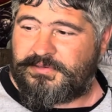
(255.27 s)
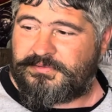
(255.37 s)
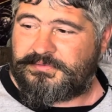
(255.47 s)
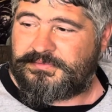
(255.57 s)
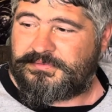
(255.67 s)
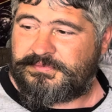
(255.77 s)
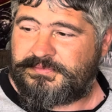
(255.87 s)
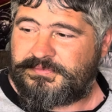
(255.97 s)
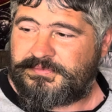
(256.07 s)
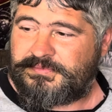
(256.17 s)
Wicked
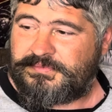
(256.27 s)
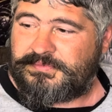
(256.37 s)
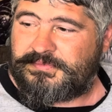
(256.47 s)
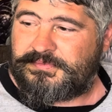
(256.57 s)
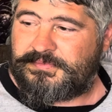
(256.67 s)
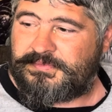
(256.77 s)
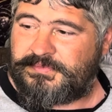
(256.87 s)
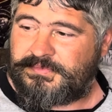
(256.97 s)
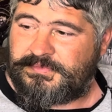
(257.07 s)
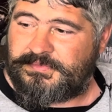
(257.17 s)
Thorns, it says,
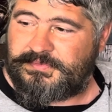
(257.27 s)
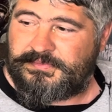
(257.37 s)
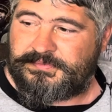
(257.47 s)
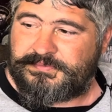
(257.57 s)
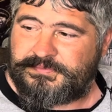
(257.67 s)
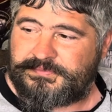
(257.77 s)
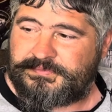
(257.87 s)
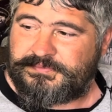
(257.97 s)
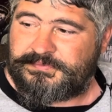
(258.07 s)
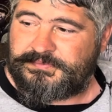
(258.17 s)
if a
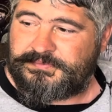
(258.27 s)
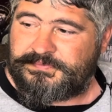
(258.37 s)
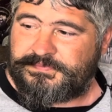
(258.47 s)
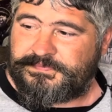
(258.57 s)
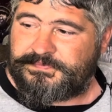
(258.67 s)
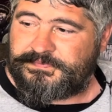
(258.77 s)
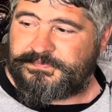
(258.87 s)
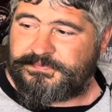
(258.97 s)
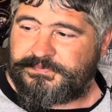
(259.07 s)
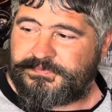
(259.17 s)
enemy small or
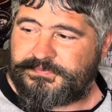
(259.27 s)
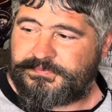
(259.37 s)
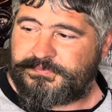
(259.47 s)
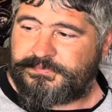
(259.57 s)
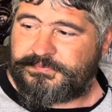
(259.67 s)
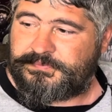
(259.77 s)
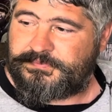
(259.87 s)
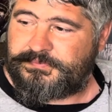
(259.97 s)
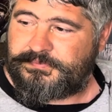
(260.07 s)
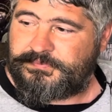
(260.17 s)
medium figure moves
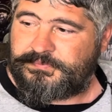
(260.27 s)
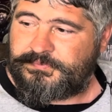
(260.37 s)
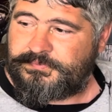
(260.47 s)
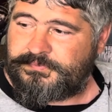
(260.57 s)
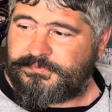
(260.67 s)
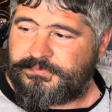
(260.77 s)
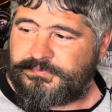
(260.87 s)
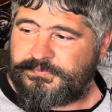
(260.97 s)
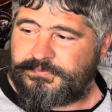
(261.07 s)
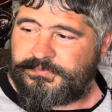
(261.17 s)
adjacent to
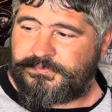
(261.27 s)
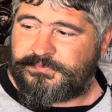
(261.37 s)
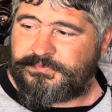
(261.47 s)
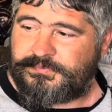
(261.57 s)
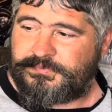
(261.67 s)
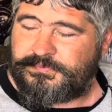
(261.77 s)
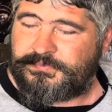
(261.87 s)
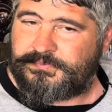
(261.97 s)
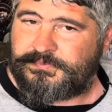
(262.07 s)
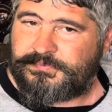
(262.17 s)
Crucia on a
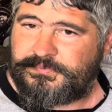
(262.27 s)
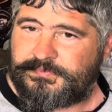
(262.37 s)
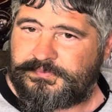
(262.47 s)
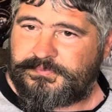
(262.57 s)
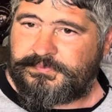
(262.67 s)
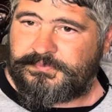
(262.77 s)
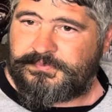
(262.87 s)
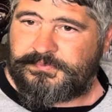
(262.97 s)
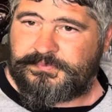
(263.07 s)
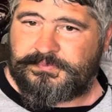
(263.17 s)
space where that
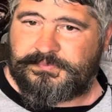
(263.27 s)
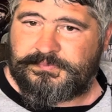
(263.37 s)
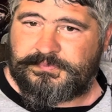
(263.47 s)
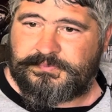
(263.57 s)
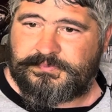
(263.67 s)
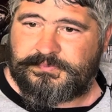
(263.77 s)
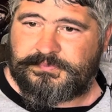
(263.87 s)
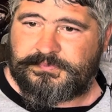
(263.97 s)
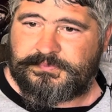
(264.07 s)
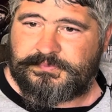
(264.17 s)
figure could end its
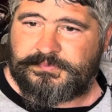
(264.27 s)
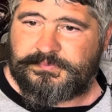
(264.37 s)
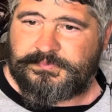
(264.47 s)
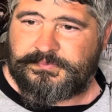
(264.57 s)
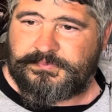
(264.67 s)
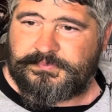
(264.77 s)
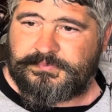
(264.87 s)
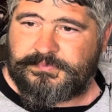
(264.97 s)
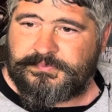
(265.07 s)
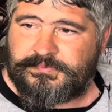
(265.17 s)
movement, you may
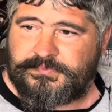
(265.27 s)
roll a